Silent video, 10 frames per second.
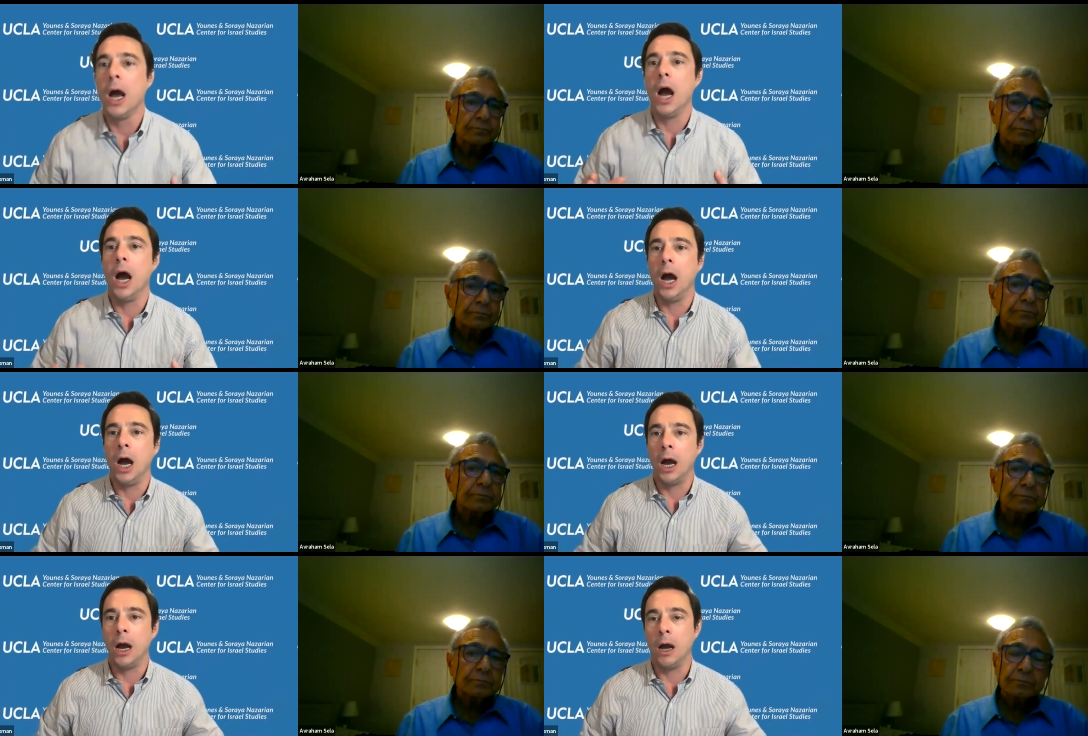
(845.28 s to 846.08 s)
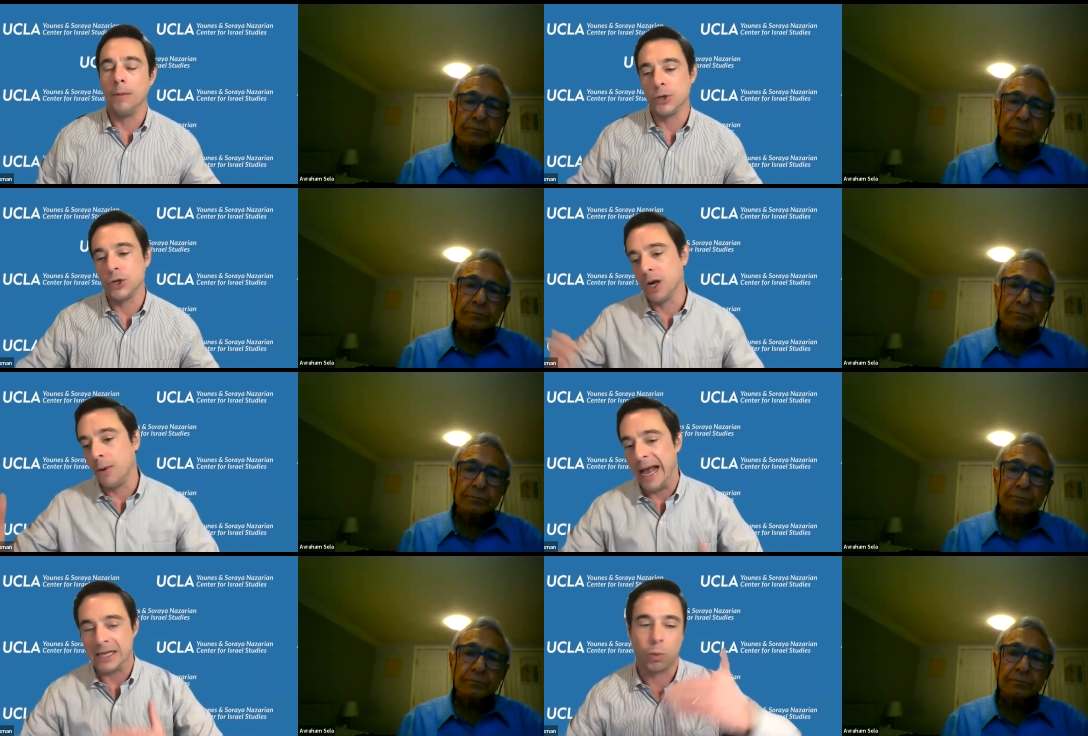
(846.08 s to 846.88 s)
Speaker 1: Um, you
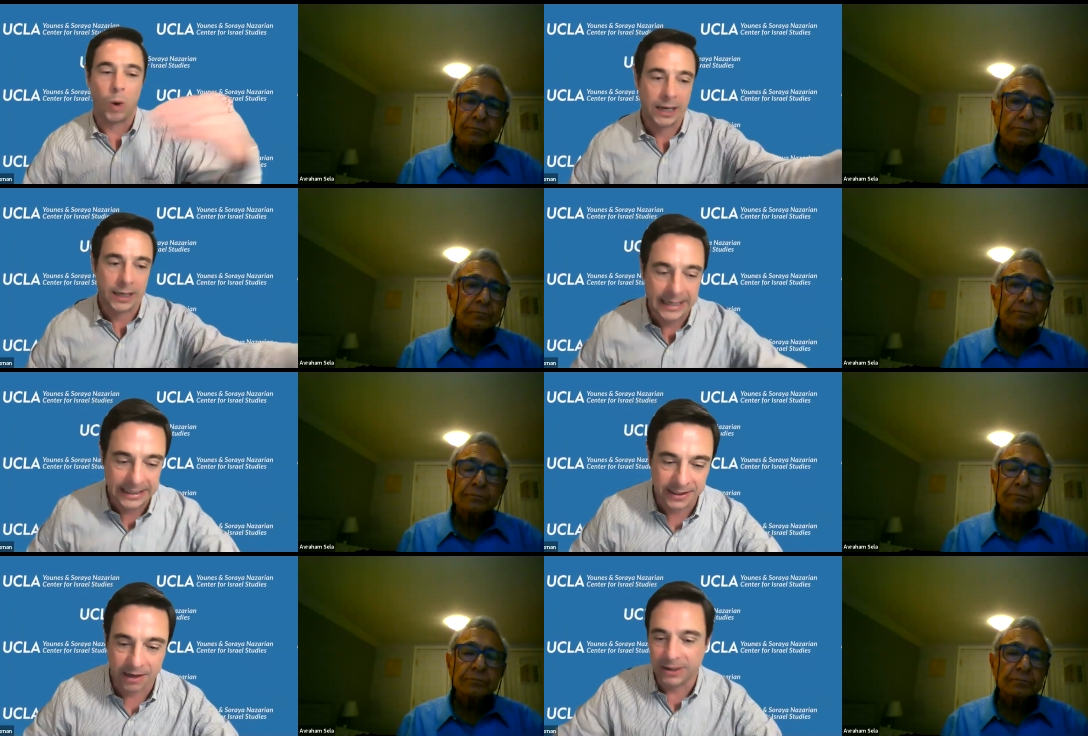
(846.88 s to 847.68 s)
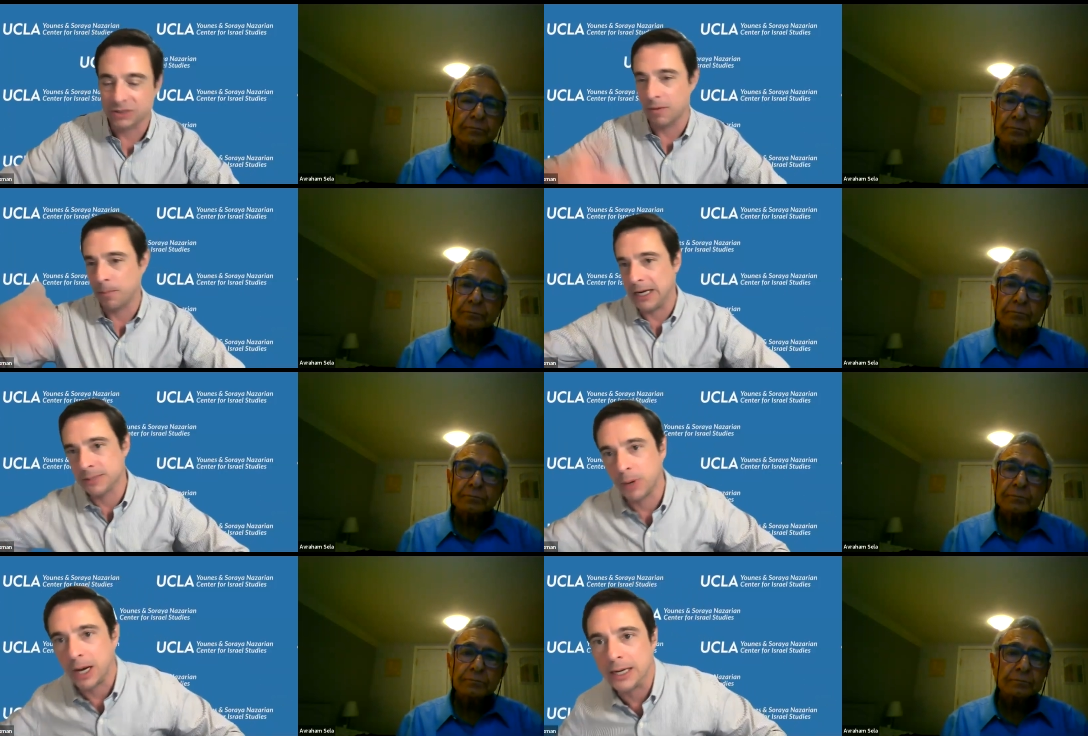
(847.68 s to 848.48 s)
know, as one leader is
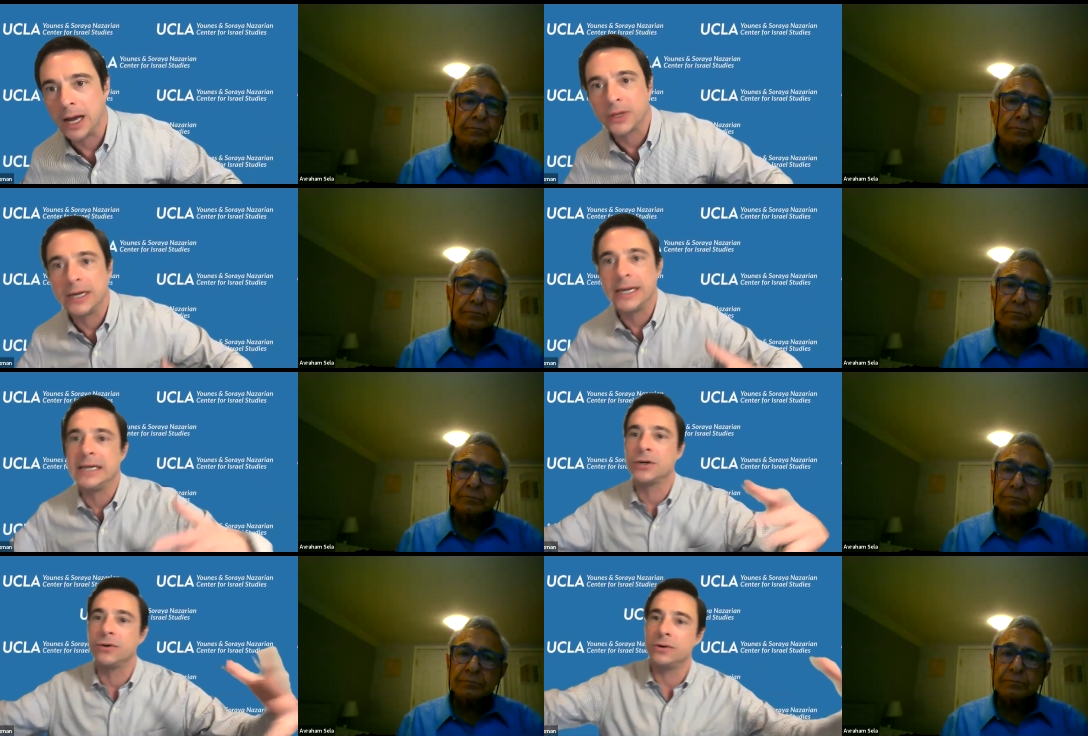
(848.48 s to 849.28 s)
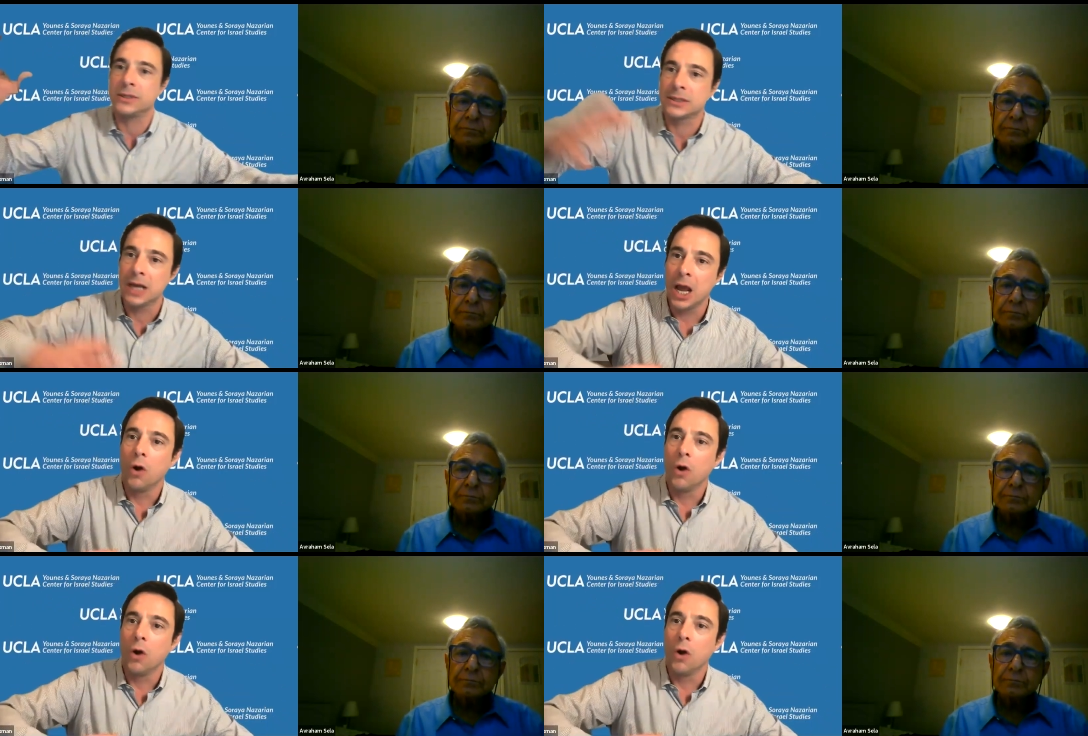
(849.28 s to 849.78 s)
replaced by another leader, or is,